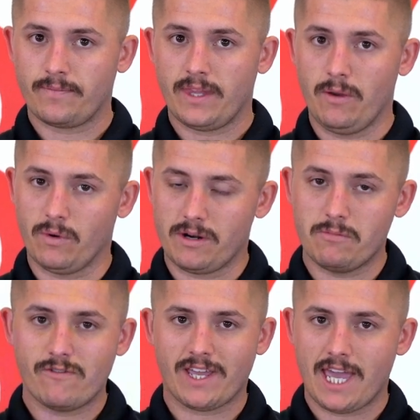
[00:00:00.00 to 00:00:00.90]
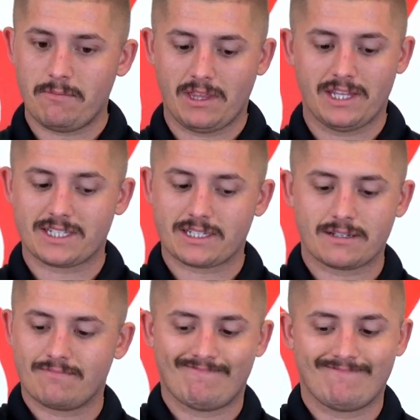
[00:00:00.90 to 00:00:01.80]
and we're in a moving ambulance,
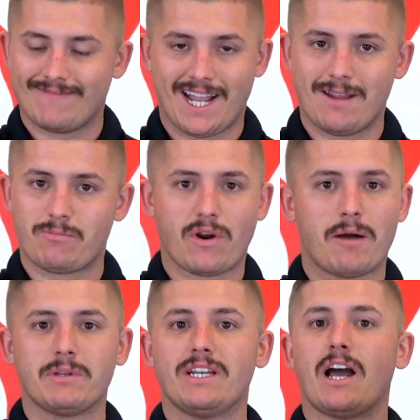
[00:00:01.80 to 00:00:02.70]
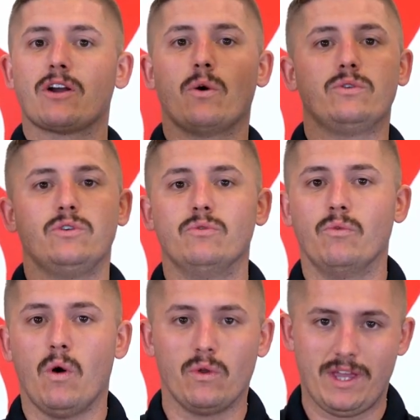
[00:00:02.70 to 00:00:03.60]
I'm probably not going to
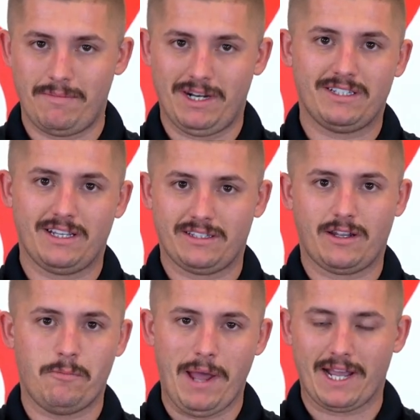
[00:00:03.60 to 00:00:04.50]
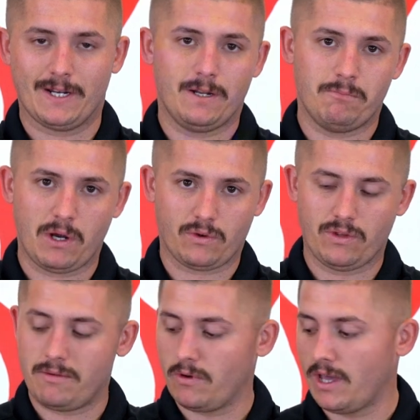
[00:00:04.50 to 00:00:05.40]
roll them and assess their back and unbuckle
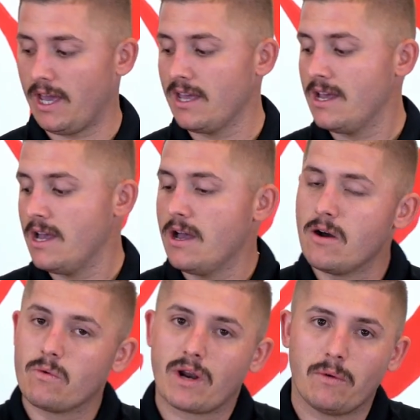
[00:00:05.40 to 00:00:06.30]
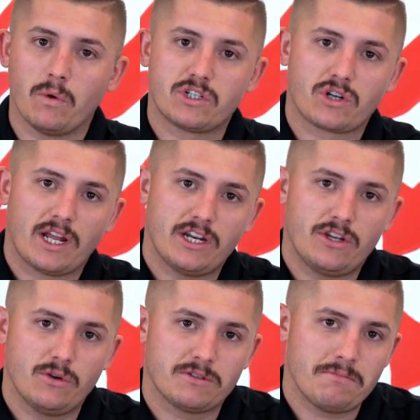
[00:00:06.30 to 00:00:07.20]
them, okay? What I would try to
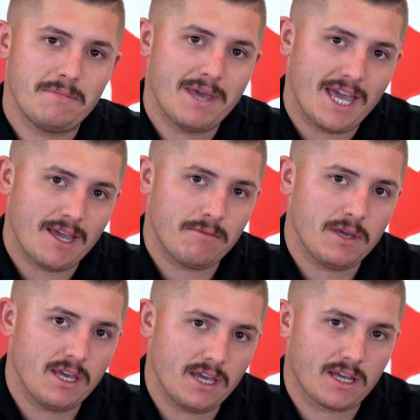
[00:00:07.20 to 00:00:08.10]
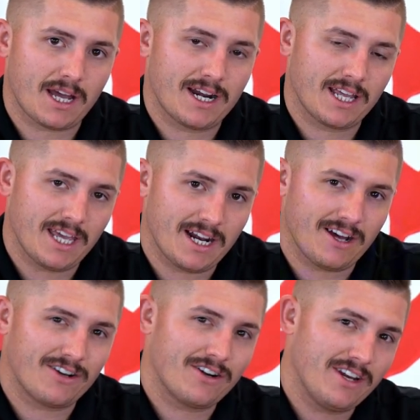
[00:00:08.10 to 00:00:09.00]
do is maybe kind of get
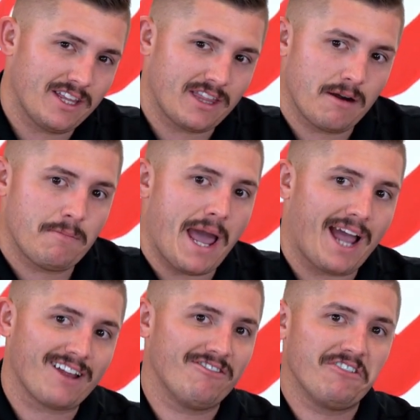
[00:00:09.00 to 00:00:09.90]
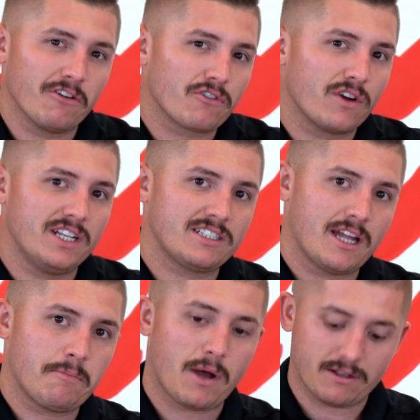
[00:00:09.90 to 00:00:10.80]
underneath their back and feel for any
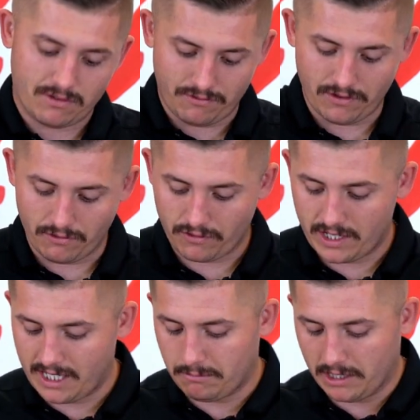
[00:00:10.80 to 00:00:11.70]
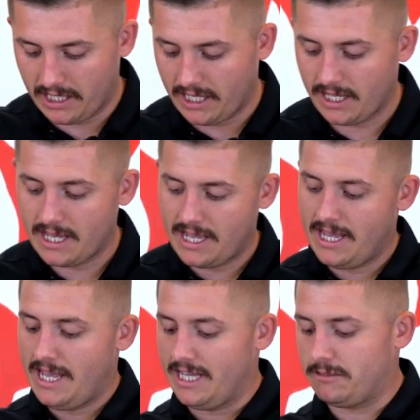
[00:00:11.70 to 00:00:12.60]
step-offs or feel for any bleeding
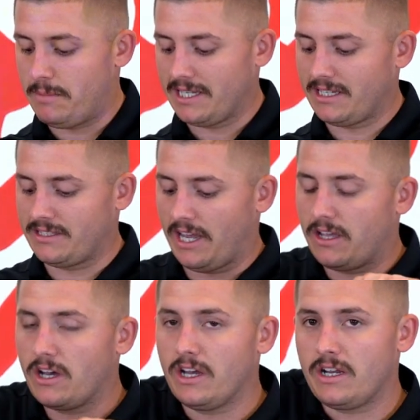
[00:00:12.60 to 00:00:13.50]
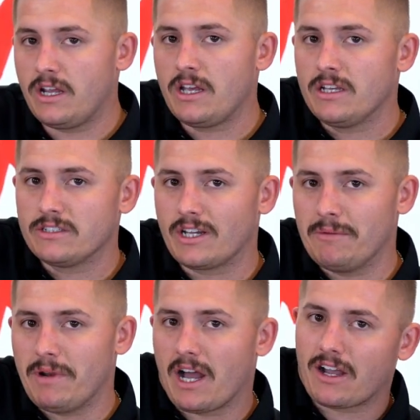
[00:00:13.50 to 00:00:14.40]
as best as I could, so
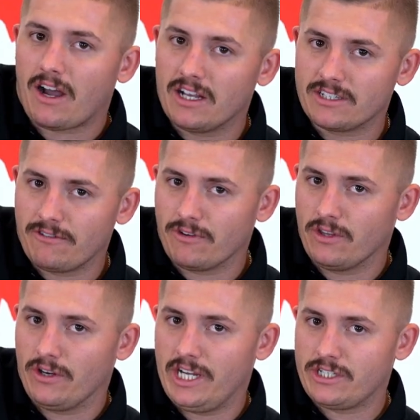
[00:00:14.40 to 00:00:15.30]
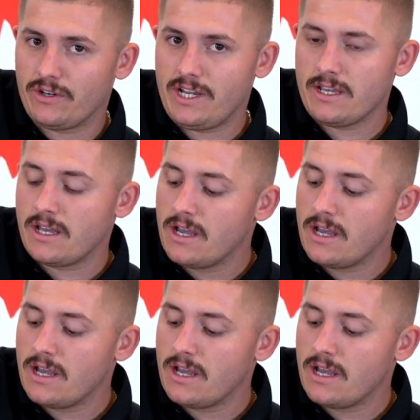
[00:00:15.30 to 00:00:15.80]
I'm not causing further injury.